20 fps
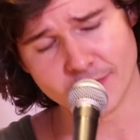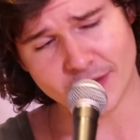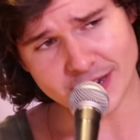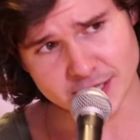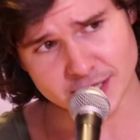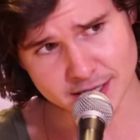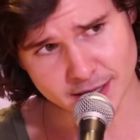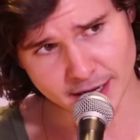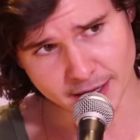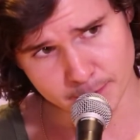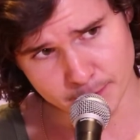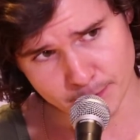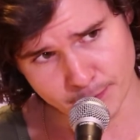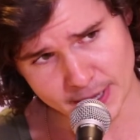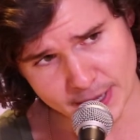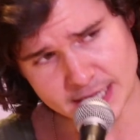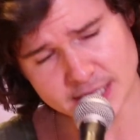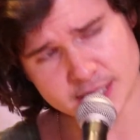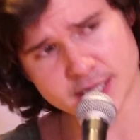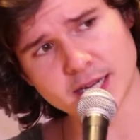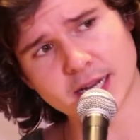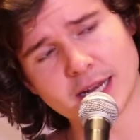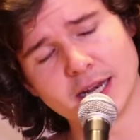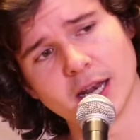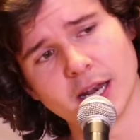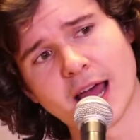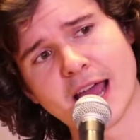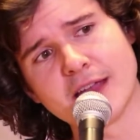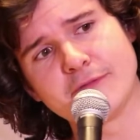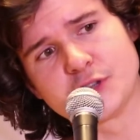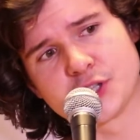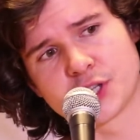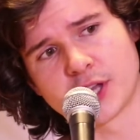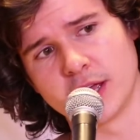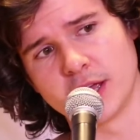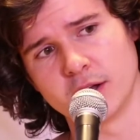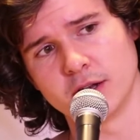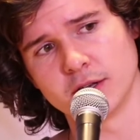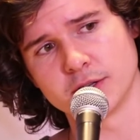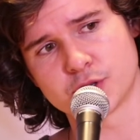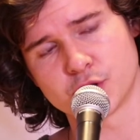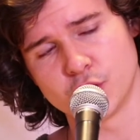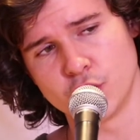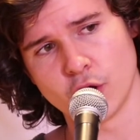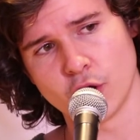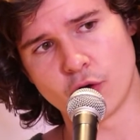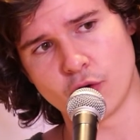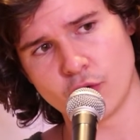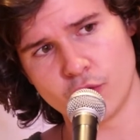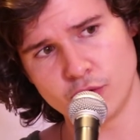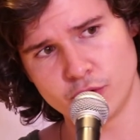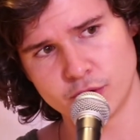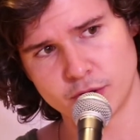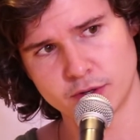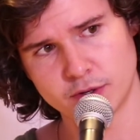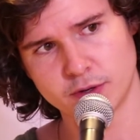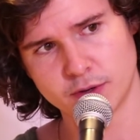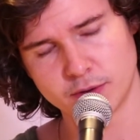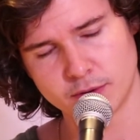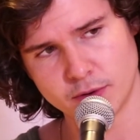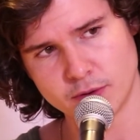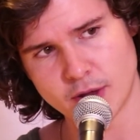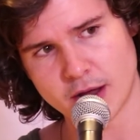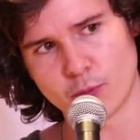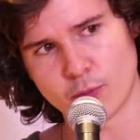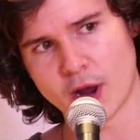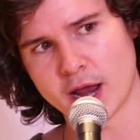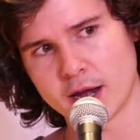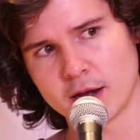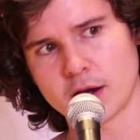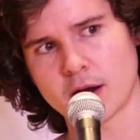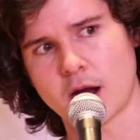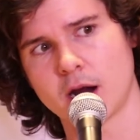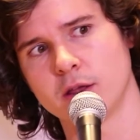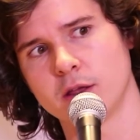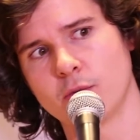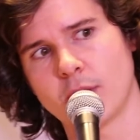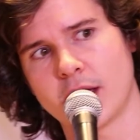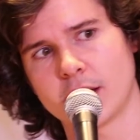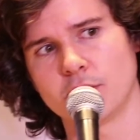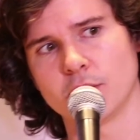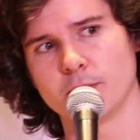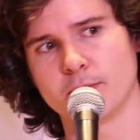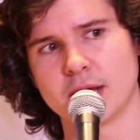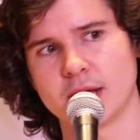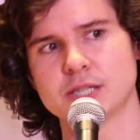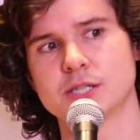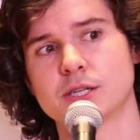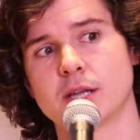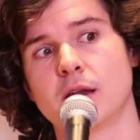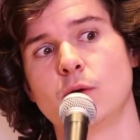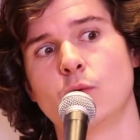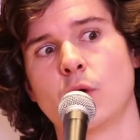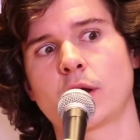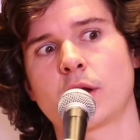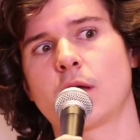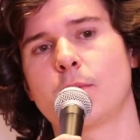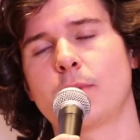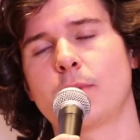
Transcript: that's like basic the, life skills. No when are you at your best in what